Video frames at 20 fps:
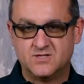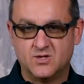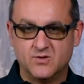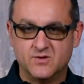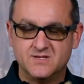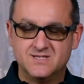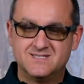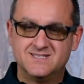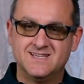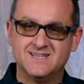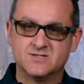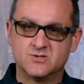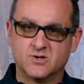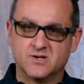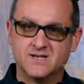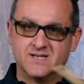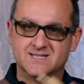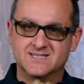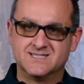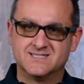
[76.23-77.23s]
So these things are
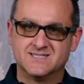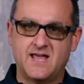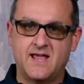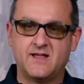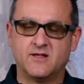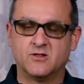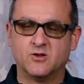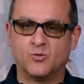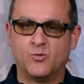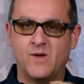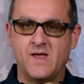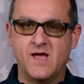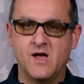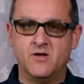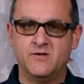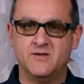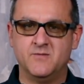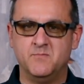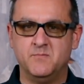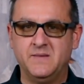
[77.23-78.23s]
going to cycle
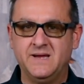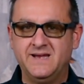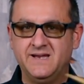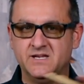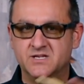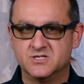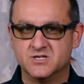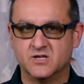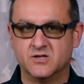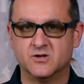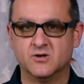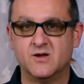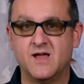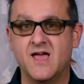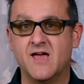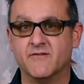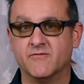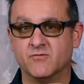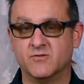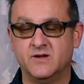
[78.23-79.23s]
around and meet each other
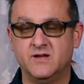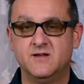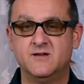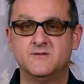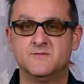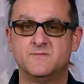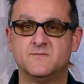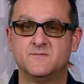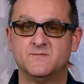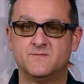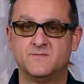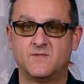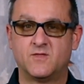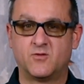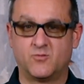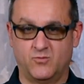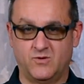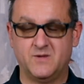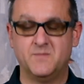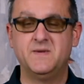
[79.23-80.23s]
every
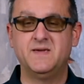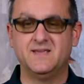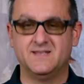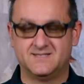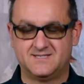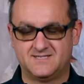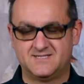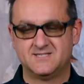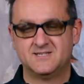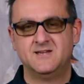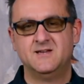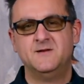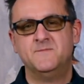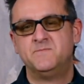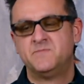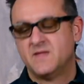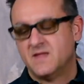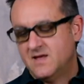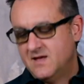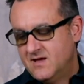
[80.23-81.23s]
3 beats.
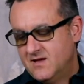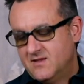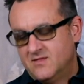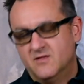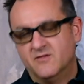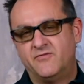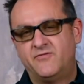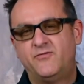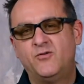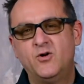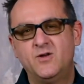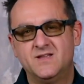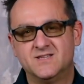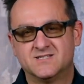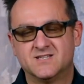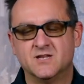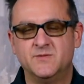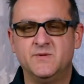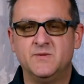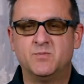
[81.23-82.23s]
The foot is
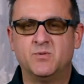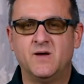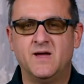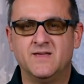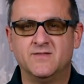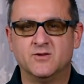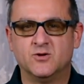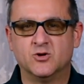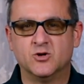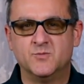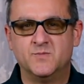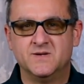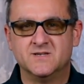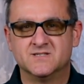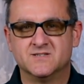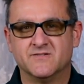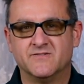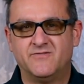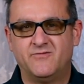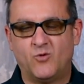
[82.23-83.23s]
going to be playing the
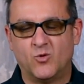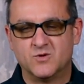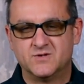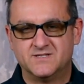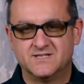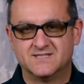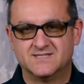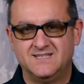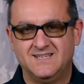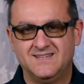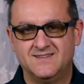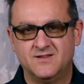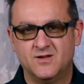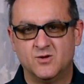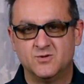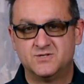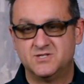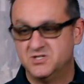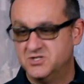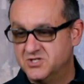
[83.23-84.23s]
groupings of 4/16
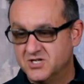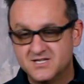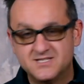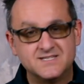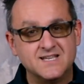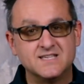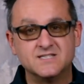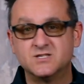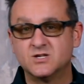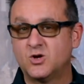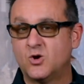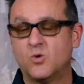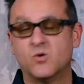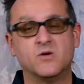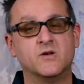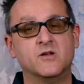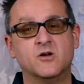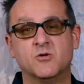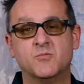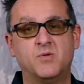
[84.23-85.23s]
notes just as a
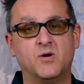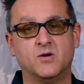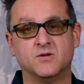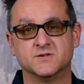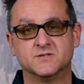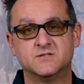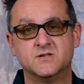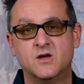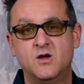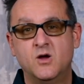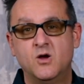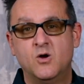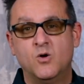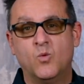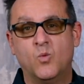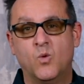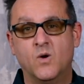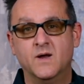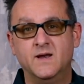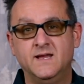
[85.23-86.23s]
quarter note pulse.
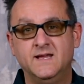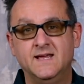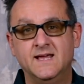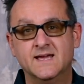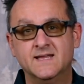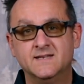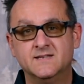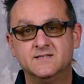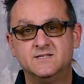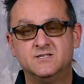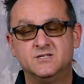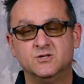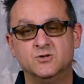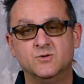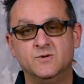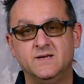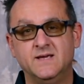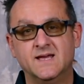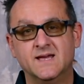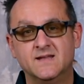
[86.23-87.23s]
1E and a
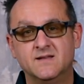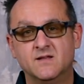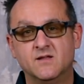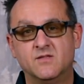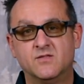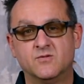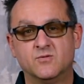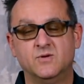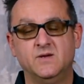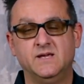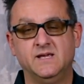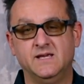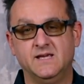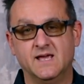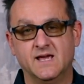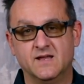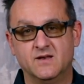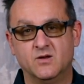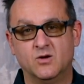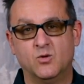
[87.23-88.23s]
2E and a 3E
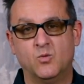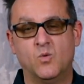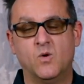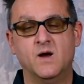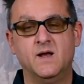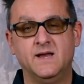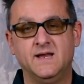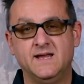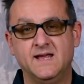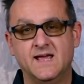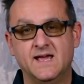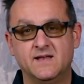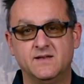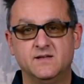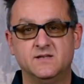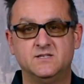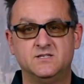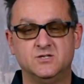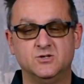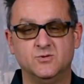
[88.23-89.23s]
and a 1E and
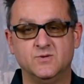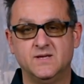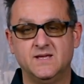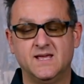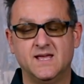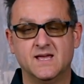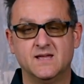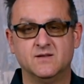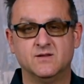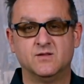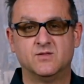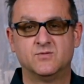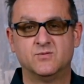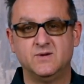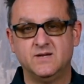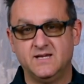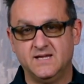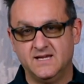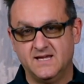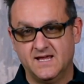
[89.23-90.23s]
a 2E and a
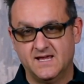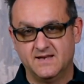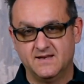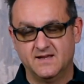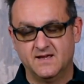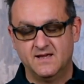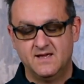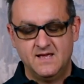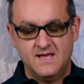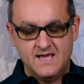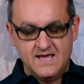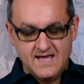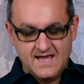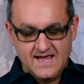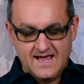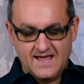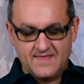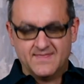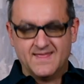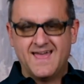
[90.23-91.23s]
3E and a.
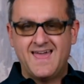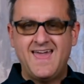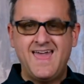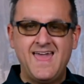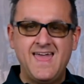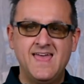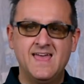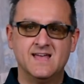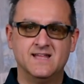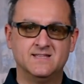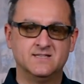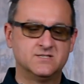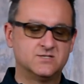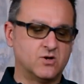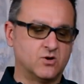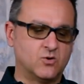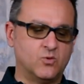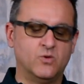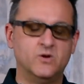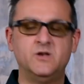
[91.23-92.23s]
And the hands
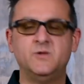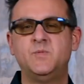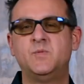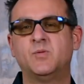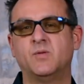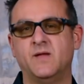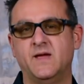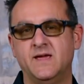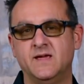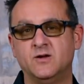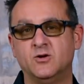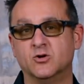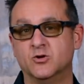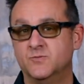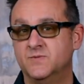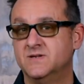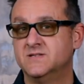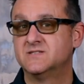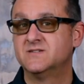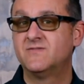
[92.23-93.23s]
are going to be playing
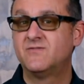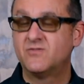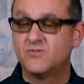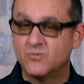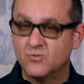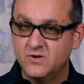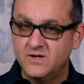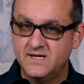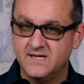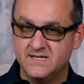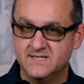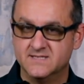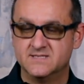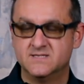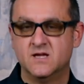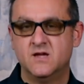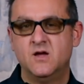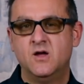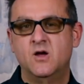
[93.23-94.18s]
groupings of threes.